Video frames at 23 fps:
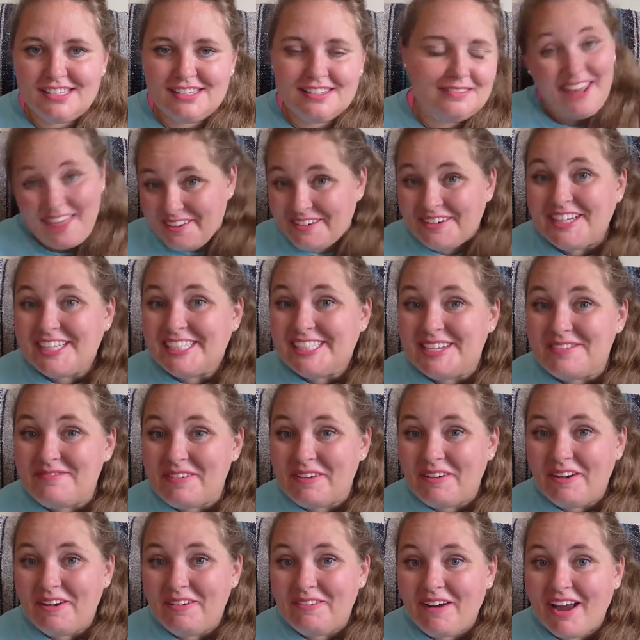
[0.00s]
Another
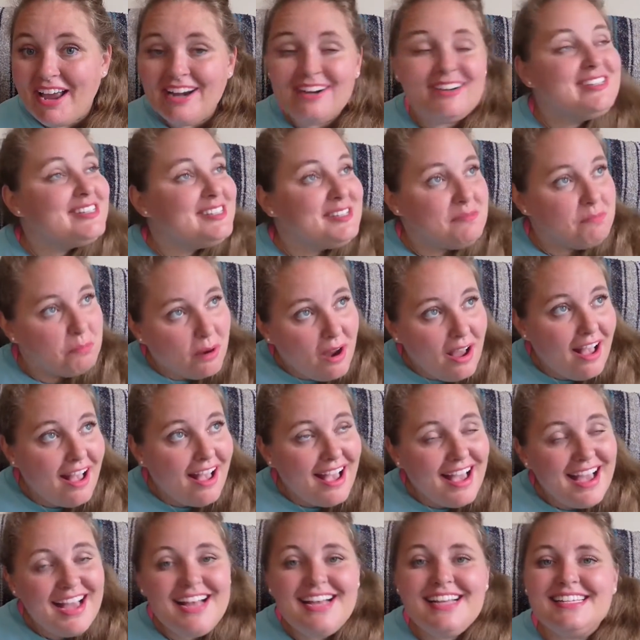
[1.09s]
contemporary writer,
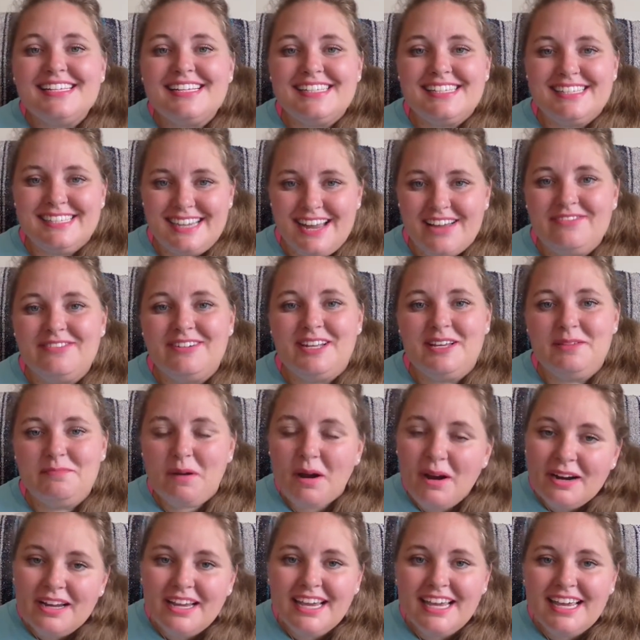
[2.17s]
surprise, Stephanie
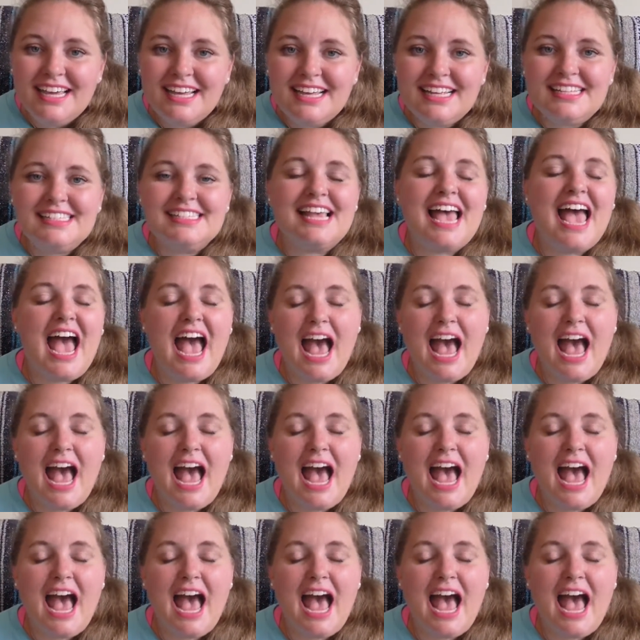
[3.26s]
Parkins.